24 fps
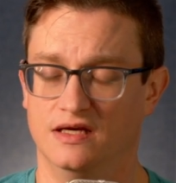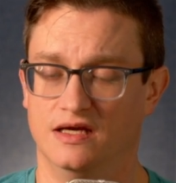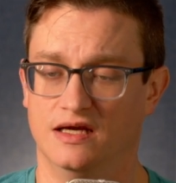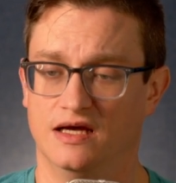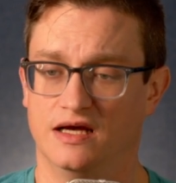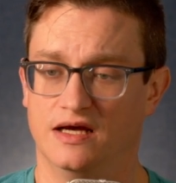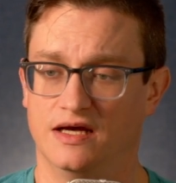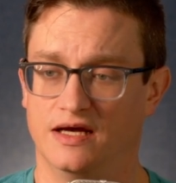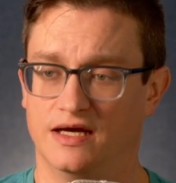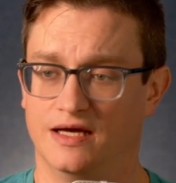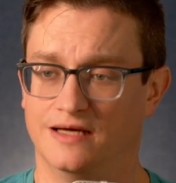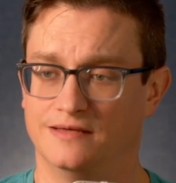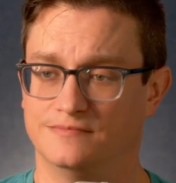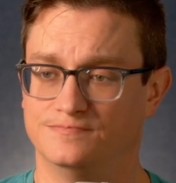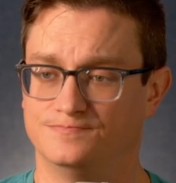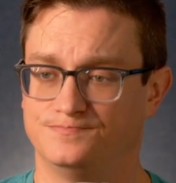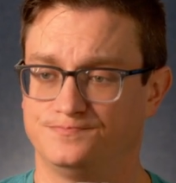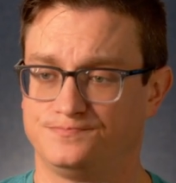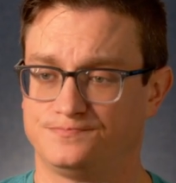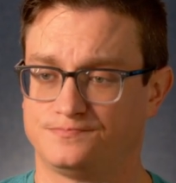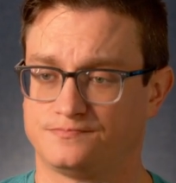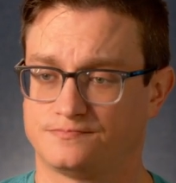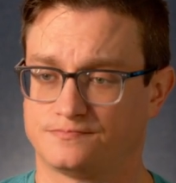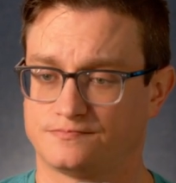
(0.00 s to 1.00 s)
And
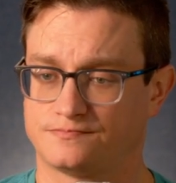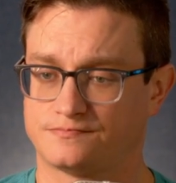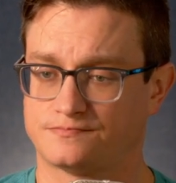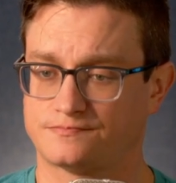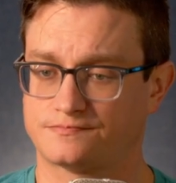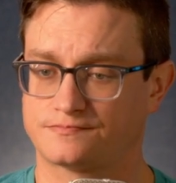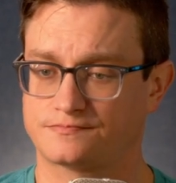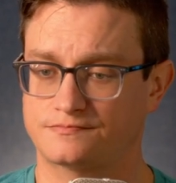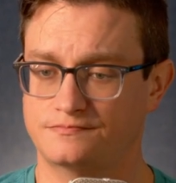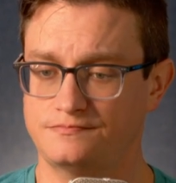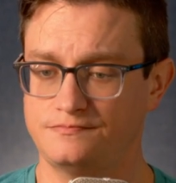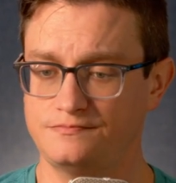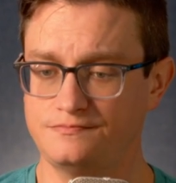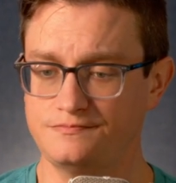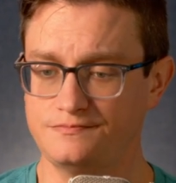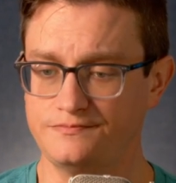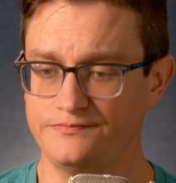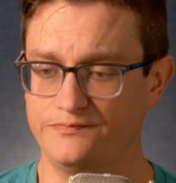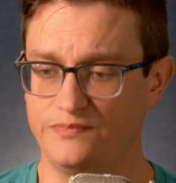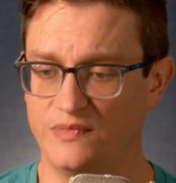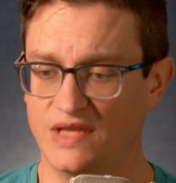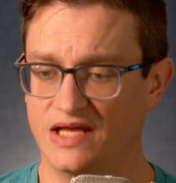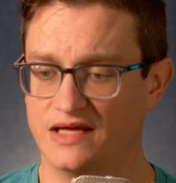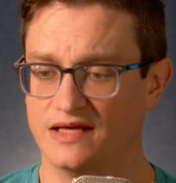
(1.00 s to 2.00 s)

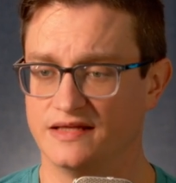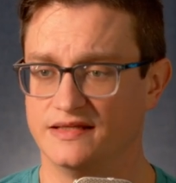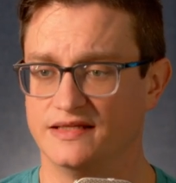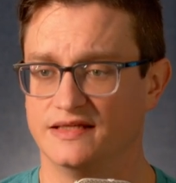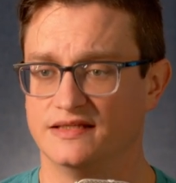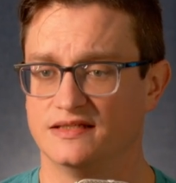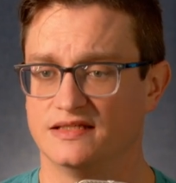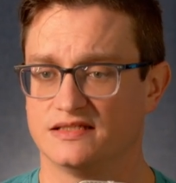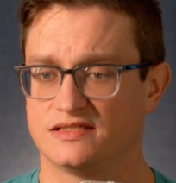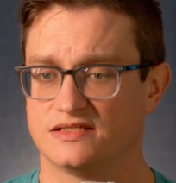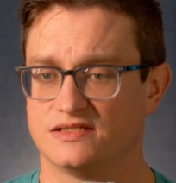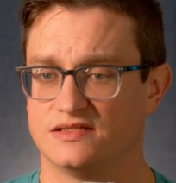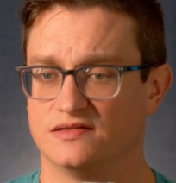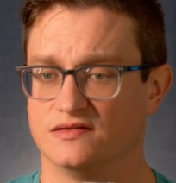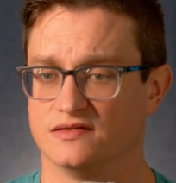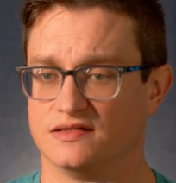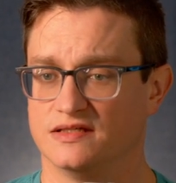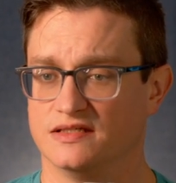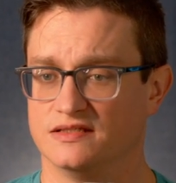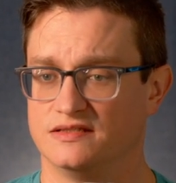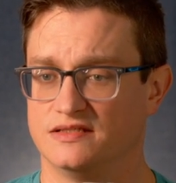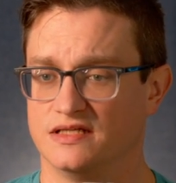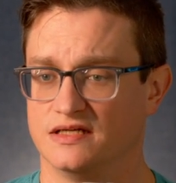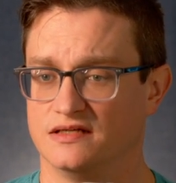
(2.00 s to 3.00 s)
then let's
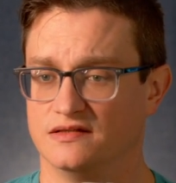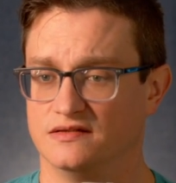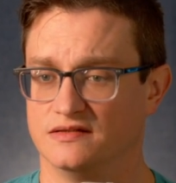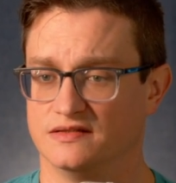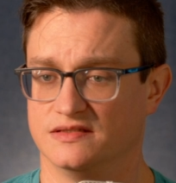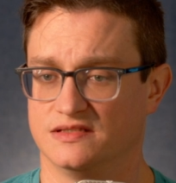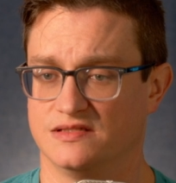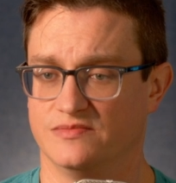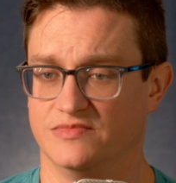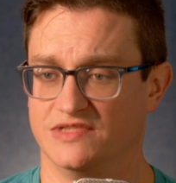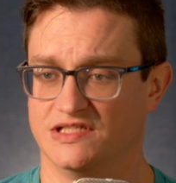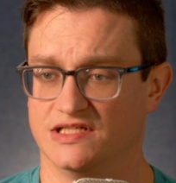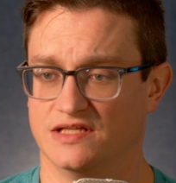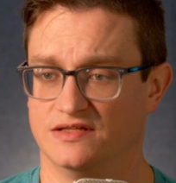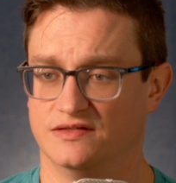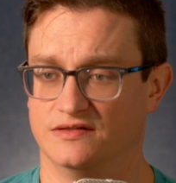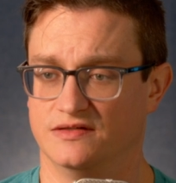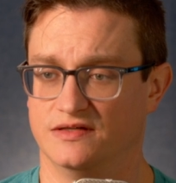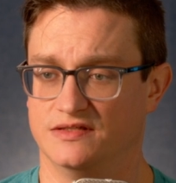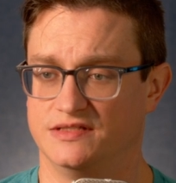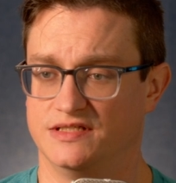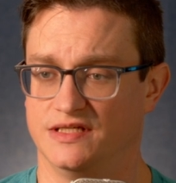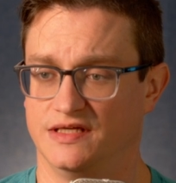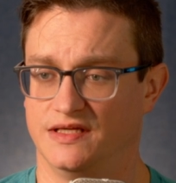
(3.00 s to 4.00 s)
take a look at some of these other
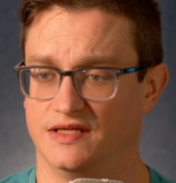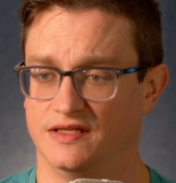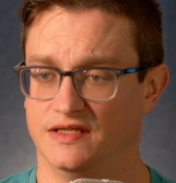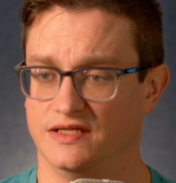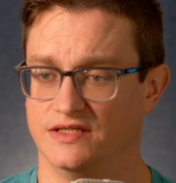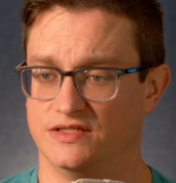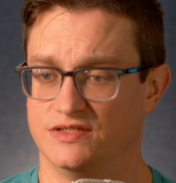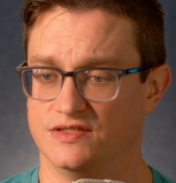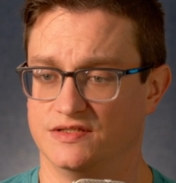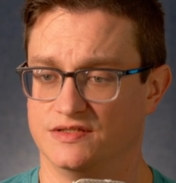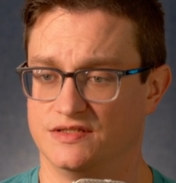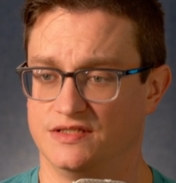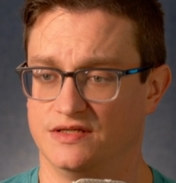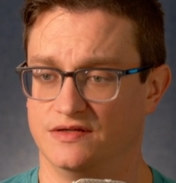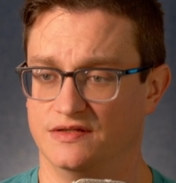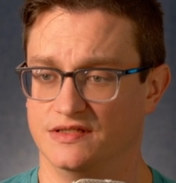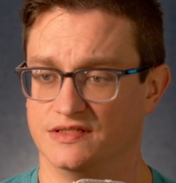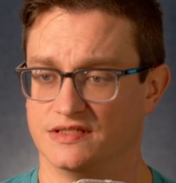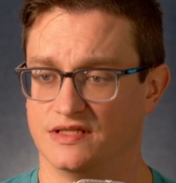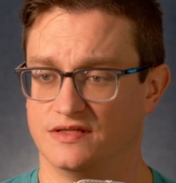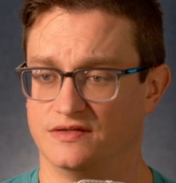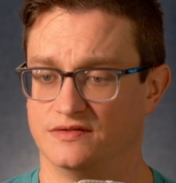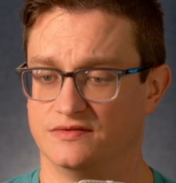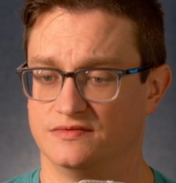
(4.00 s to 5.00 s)
articulations or these
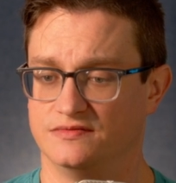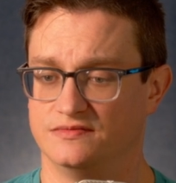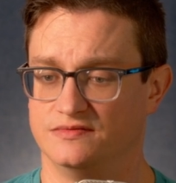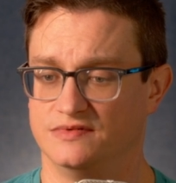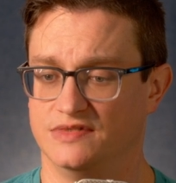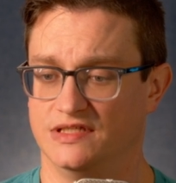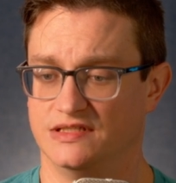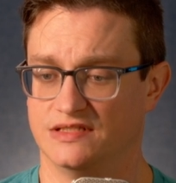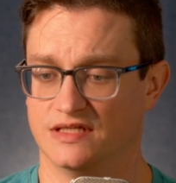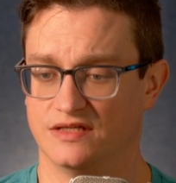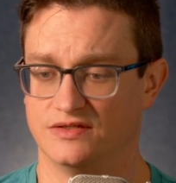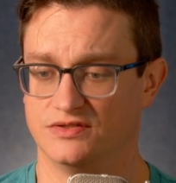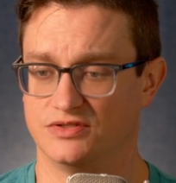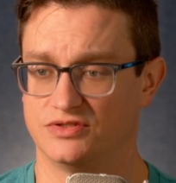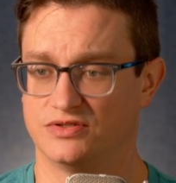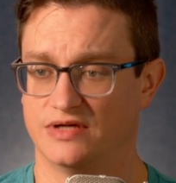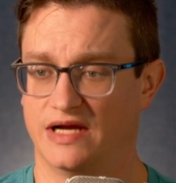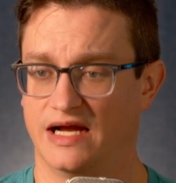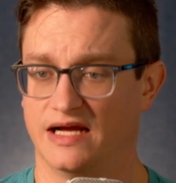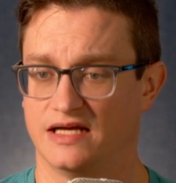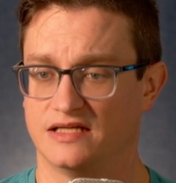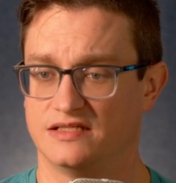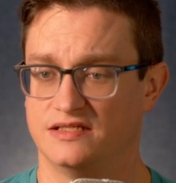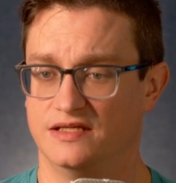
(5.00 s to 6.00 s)
other
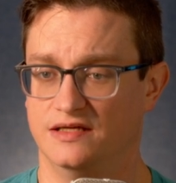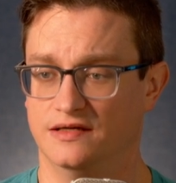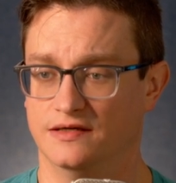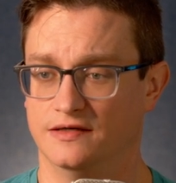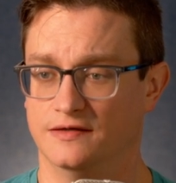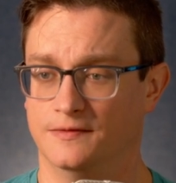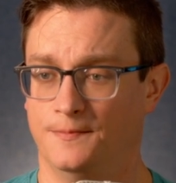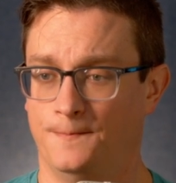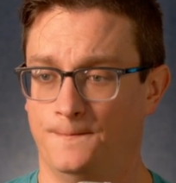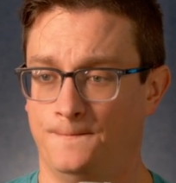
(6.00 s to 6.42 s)
tracks here.